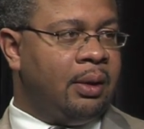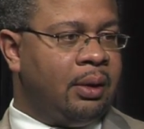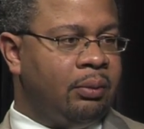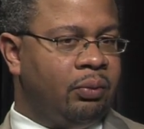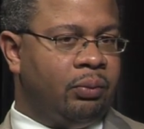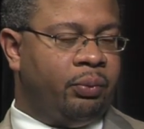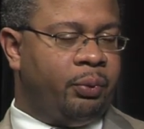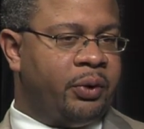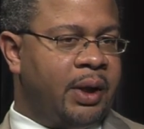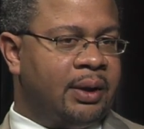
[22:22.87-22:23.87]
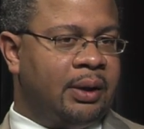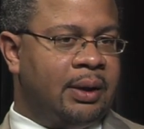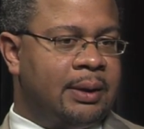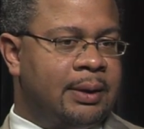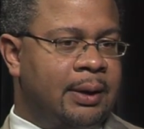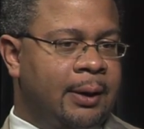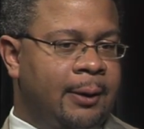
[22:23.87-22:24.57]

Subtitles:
It can protect against